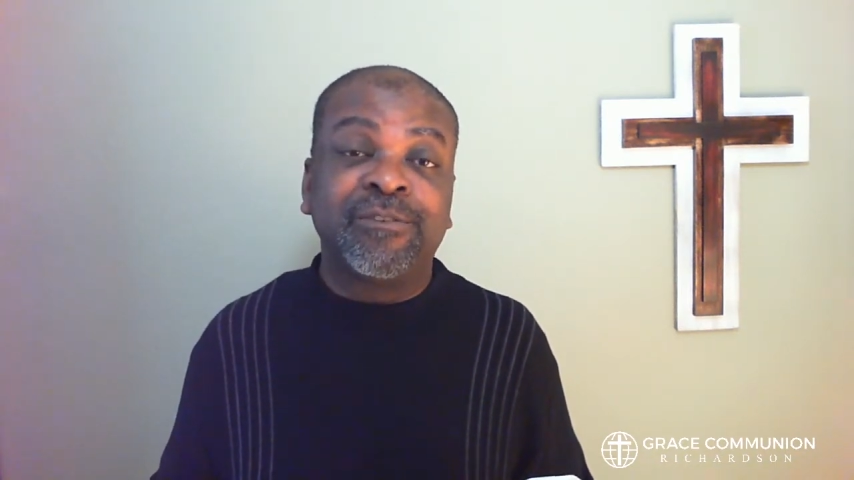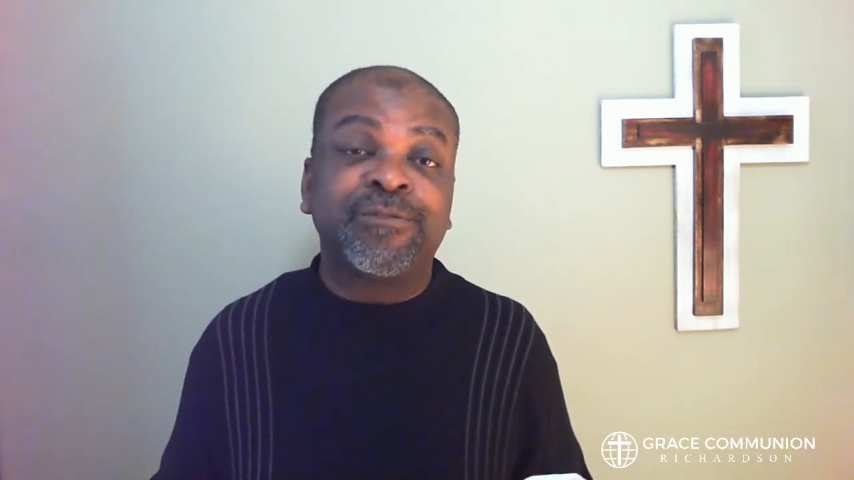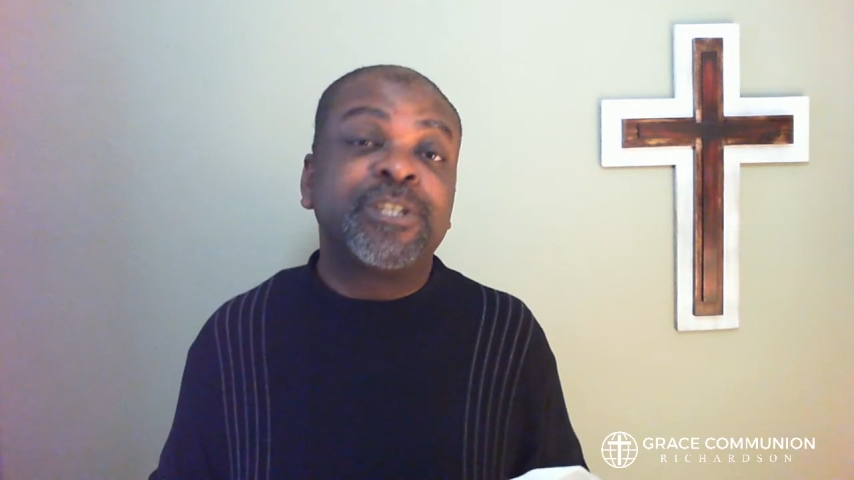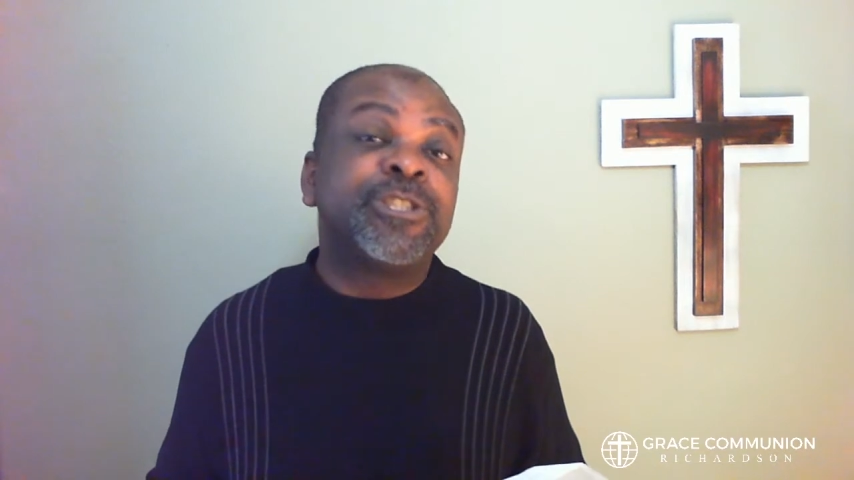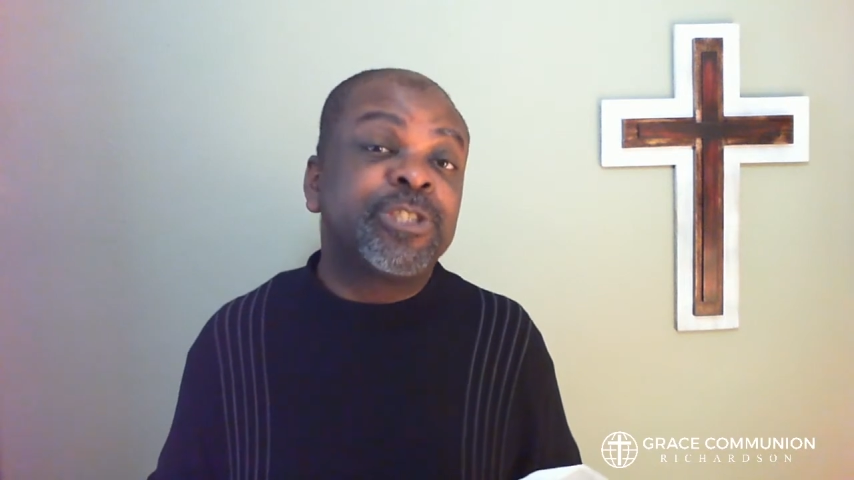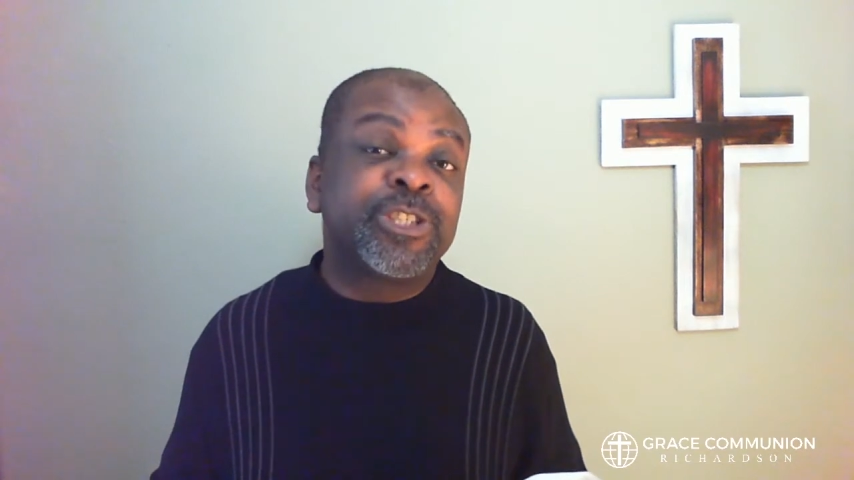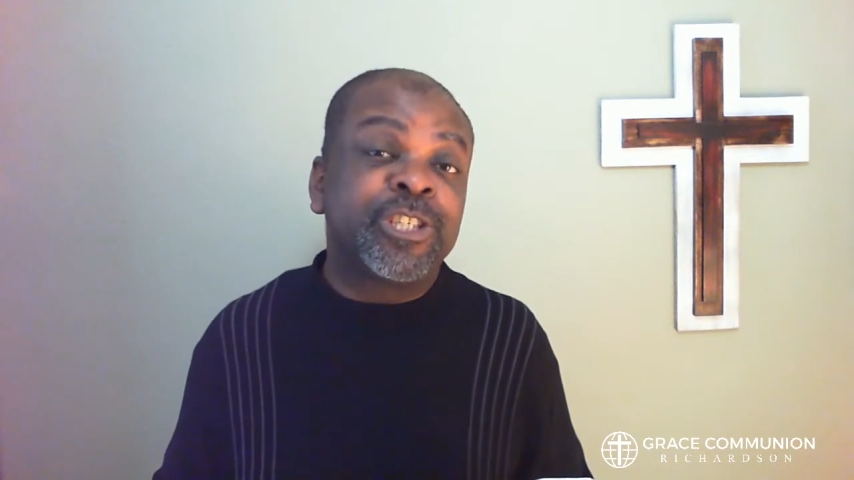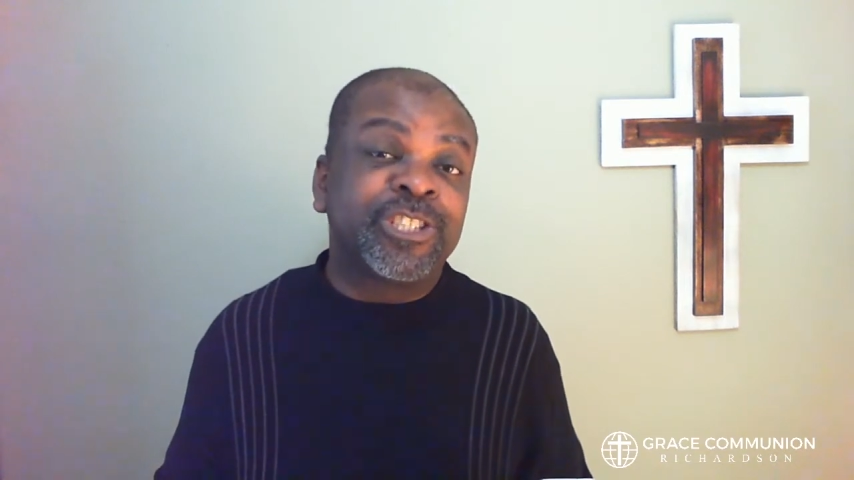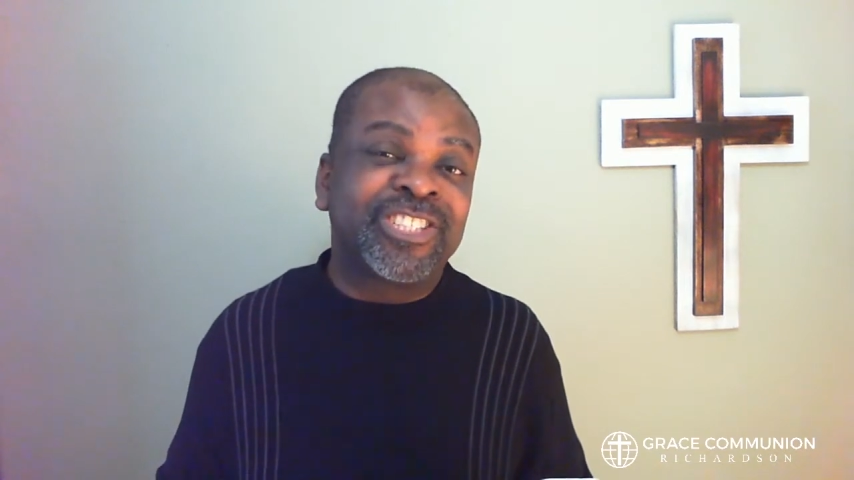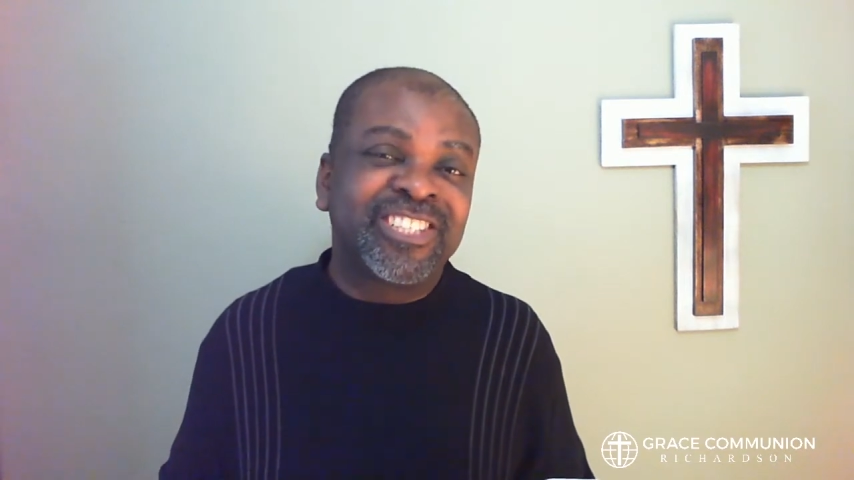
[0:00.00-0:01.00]
first
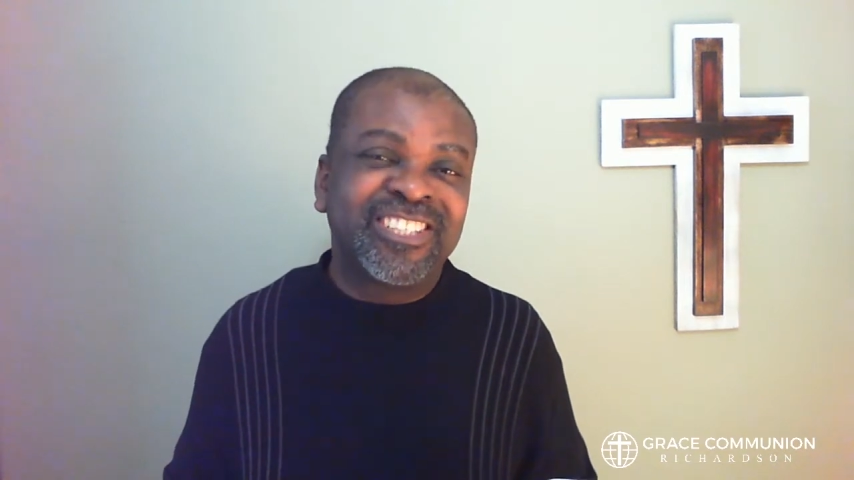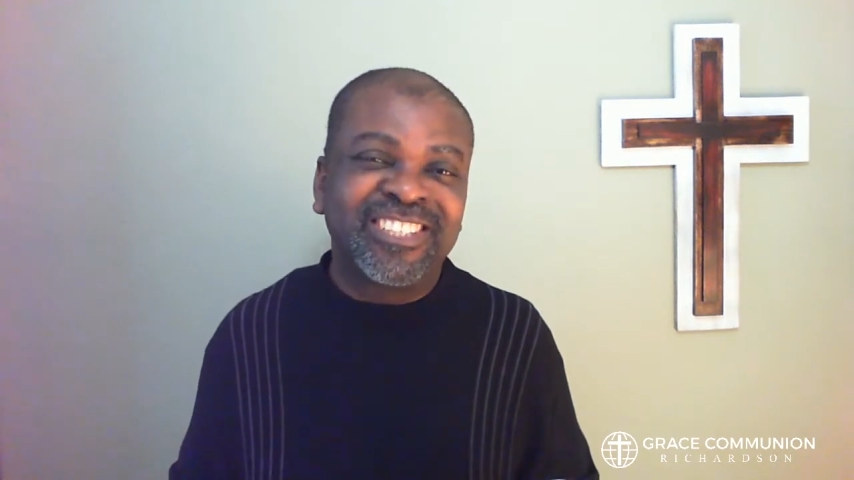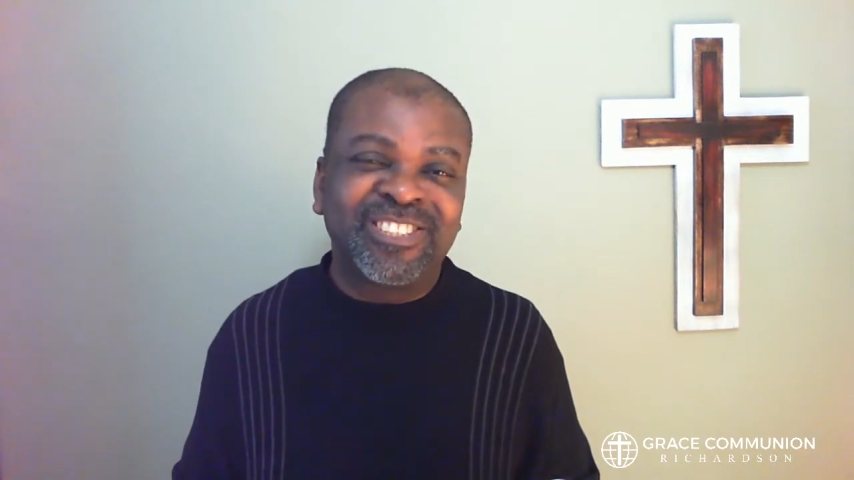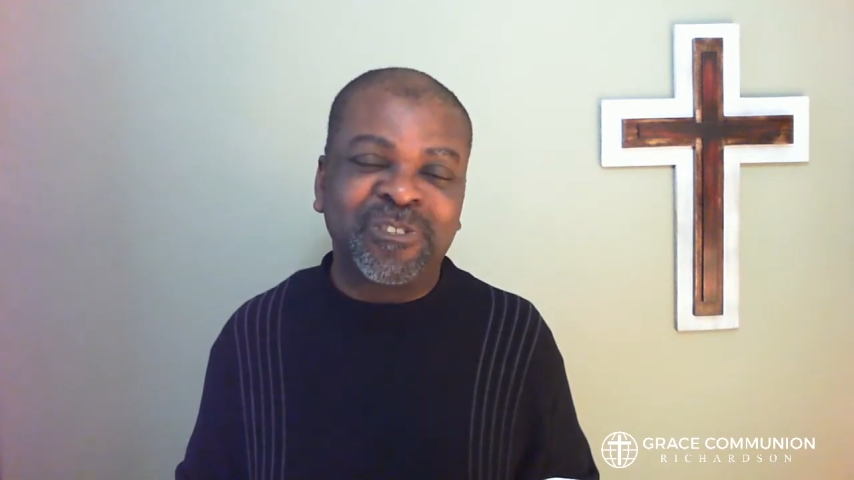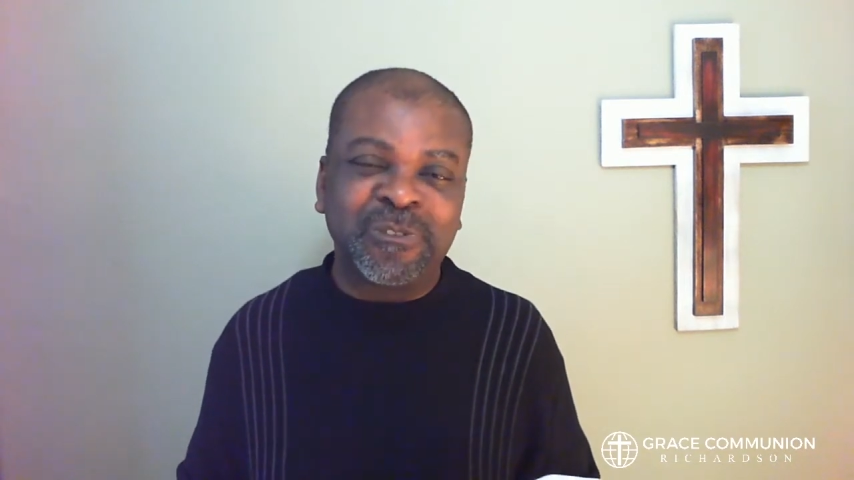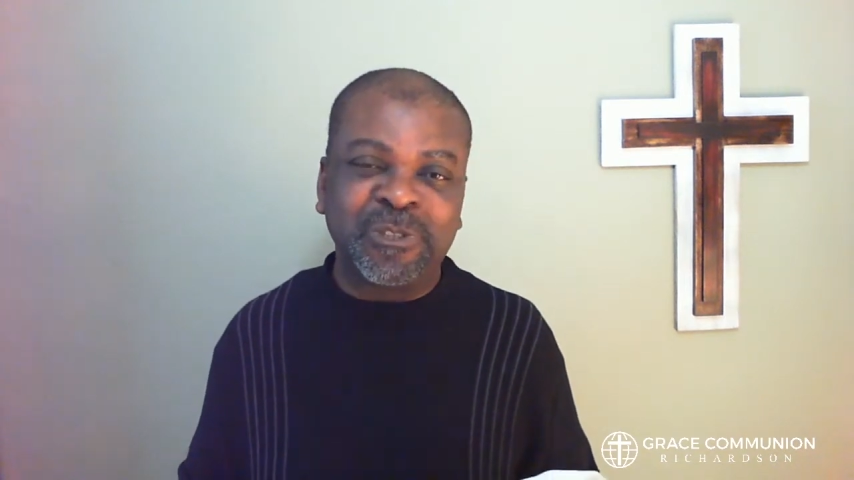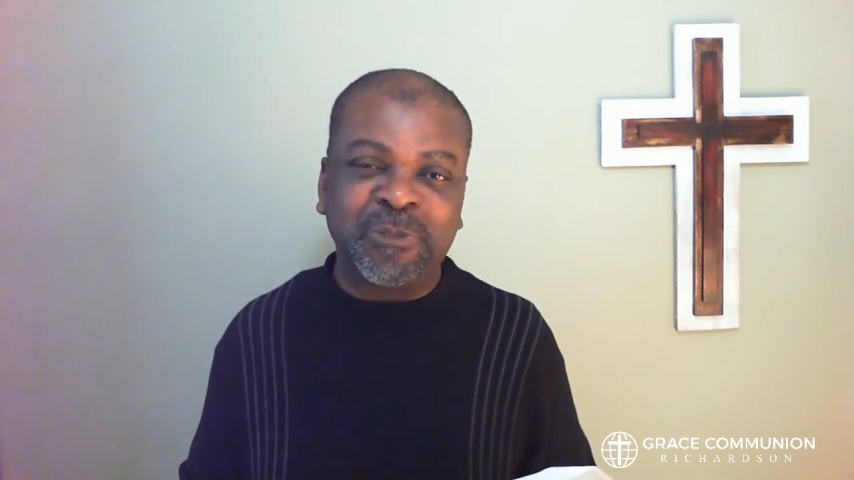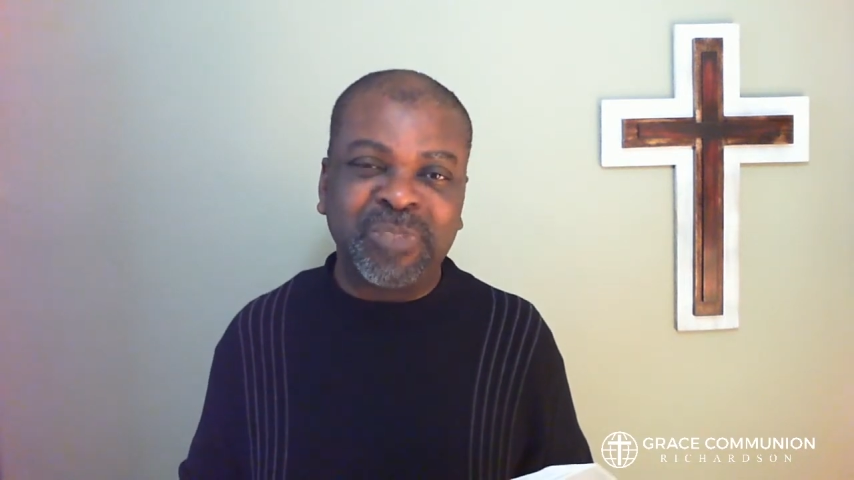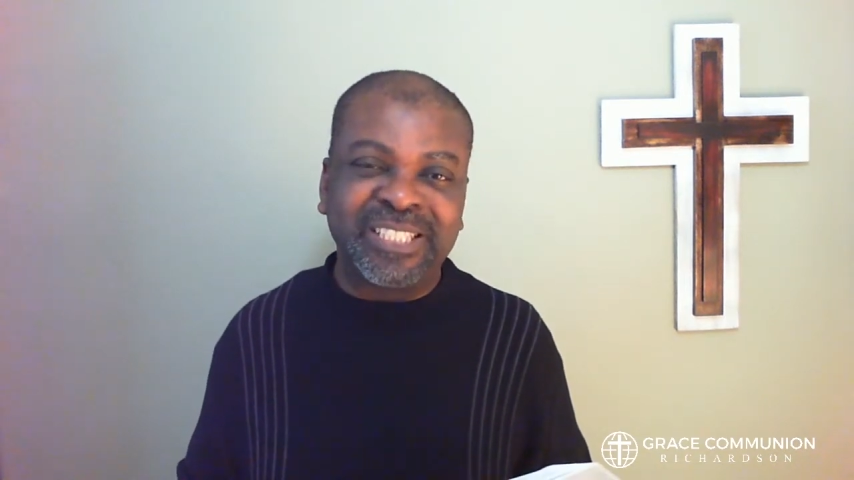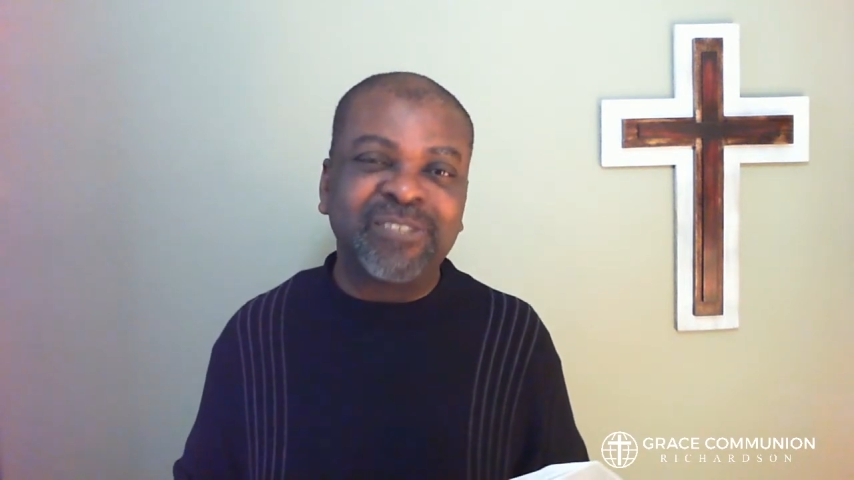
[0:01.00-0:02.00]
church, so to
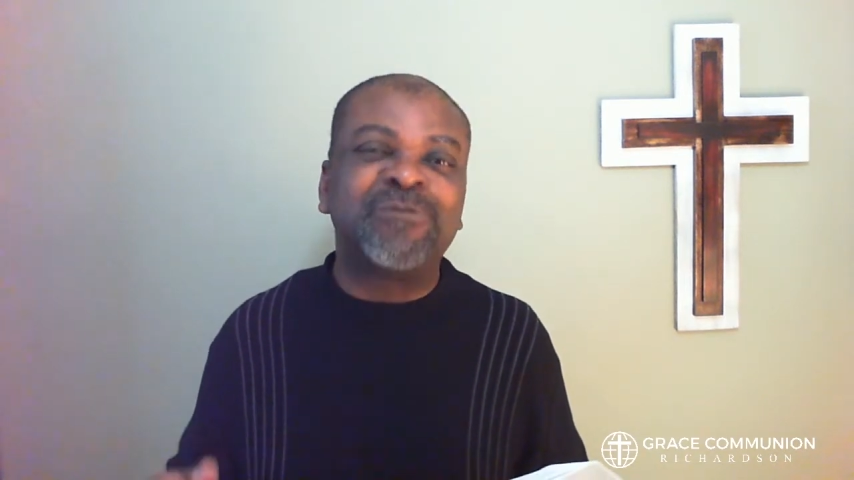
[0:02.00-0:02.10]
speak,